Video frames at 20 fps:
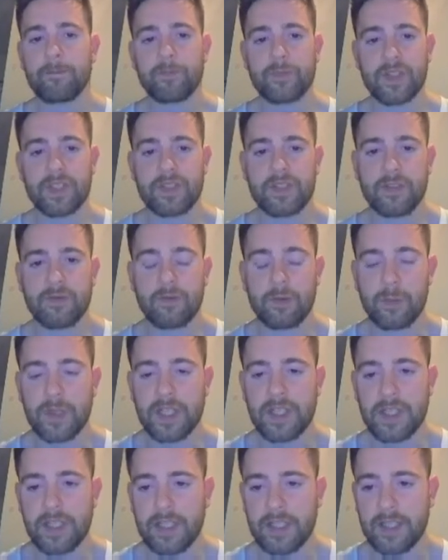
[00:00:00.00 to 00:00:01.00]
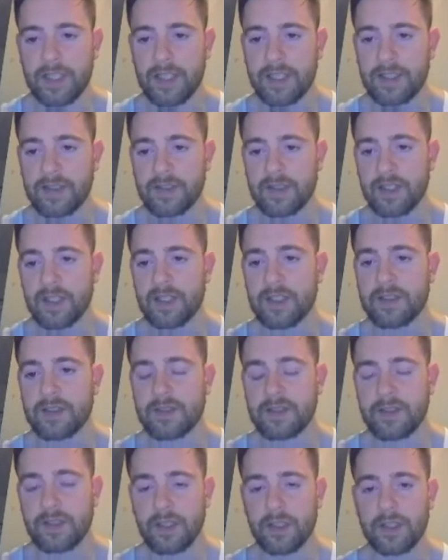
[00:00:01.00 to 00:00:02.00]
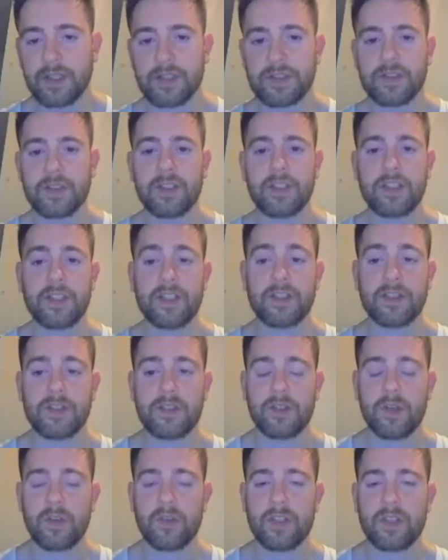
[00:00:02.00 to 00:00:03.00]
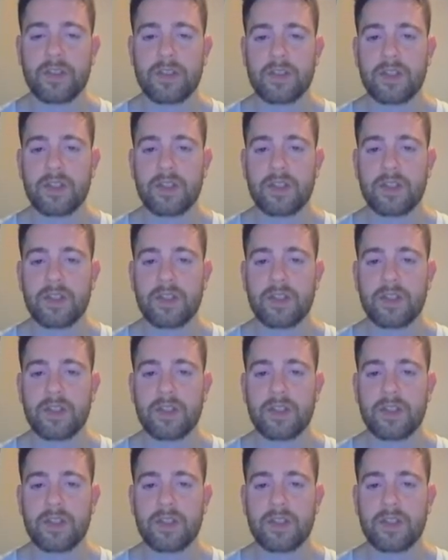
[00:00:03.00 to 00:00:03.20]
this information is serious, and you need to know this.